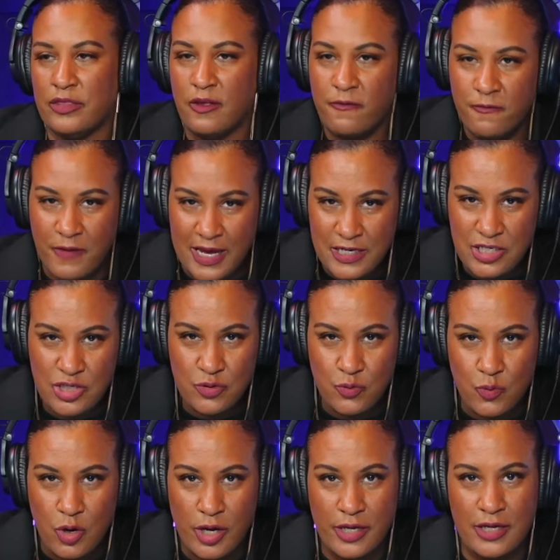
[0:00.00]
The fight you
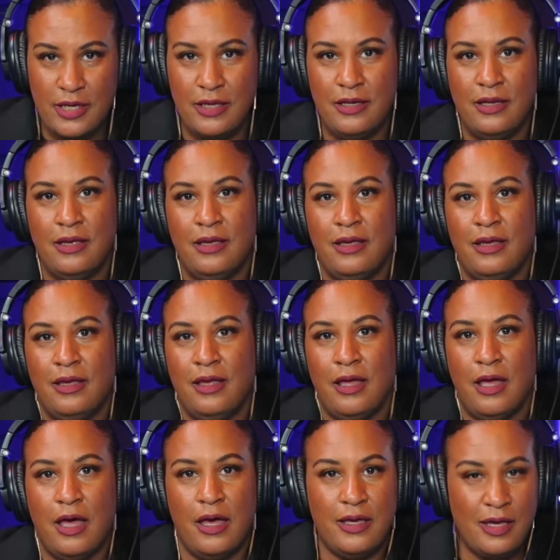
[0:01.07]
wanted,
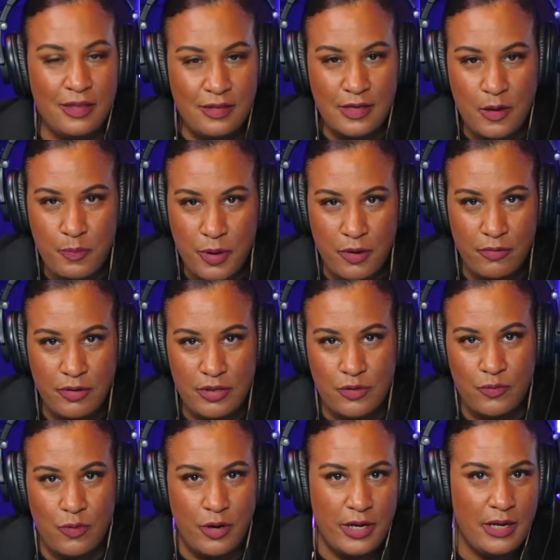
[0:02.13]
against the opponent
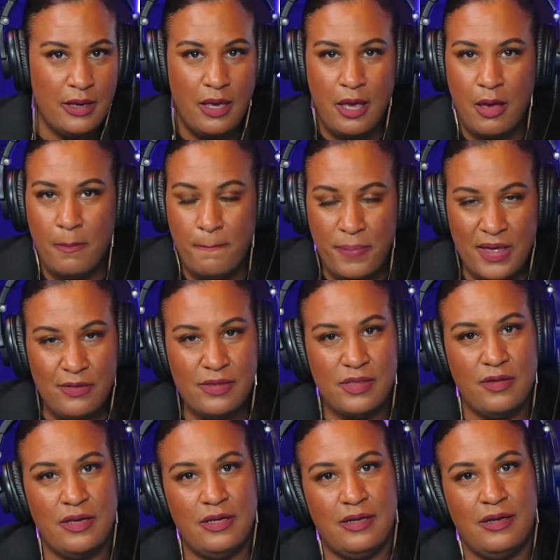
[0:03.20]
you wanted, belts
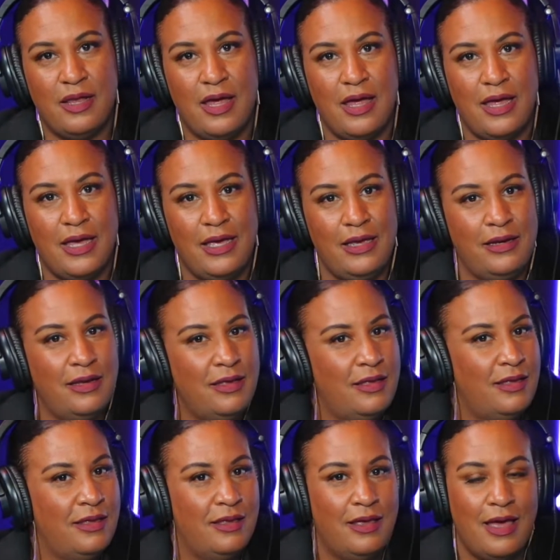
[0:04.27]
on the line.
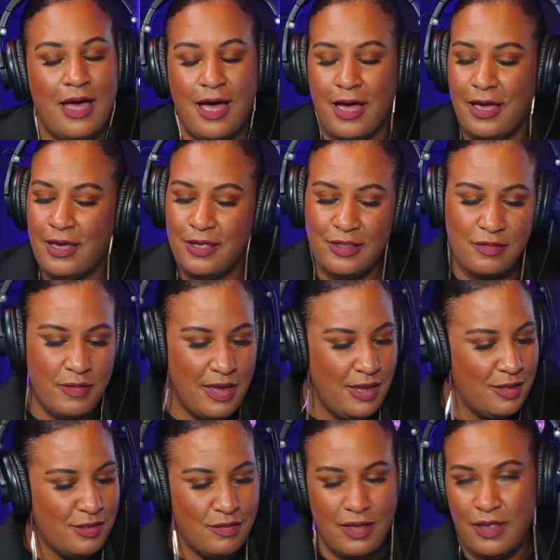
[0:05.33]
It's
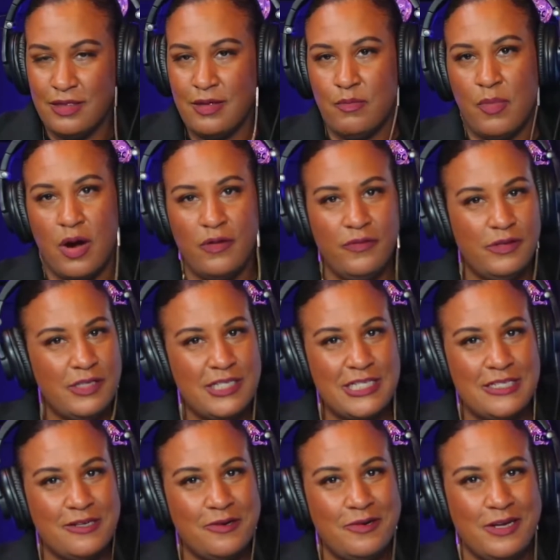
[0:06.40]
a marvelous
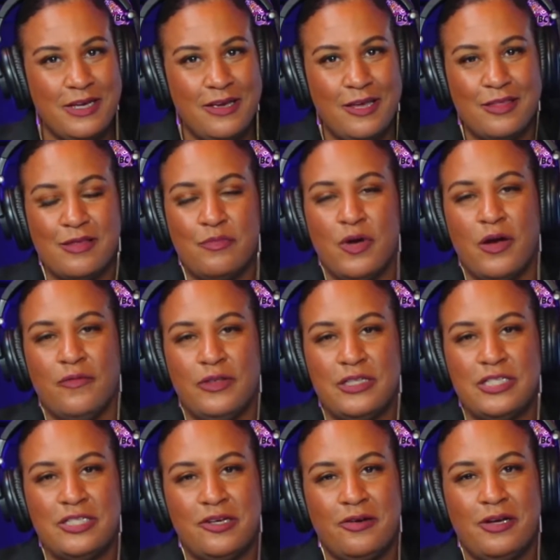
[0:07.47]
journey. It's a
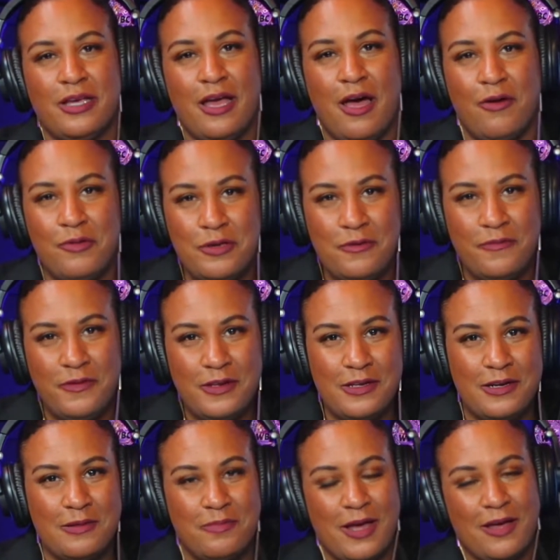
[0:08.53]
marvelous journey. How are you
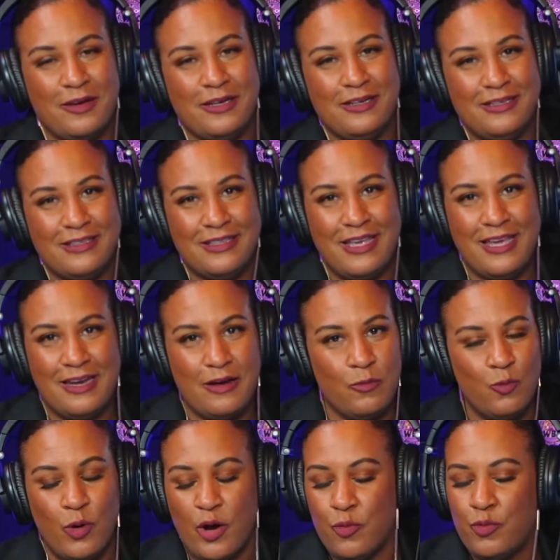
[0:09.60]
feeling about it
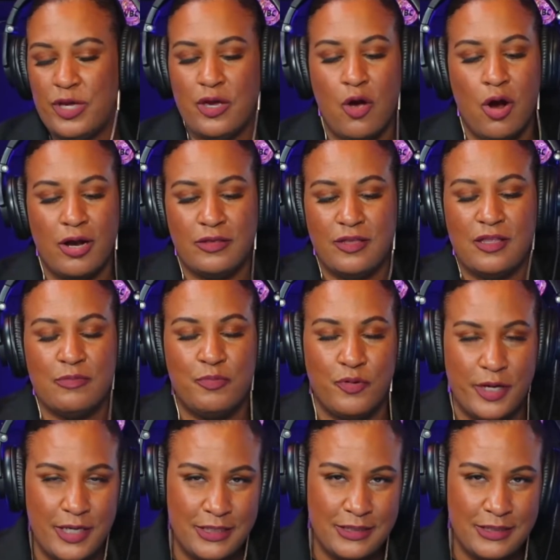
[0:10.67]
and where we are at this point?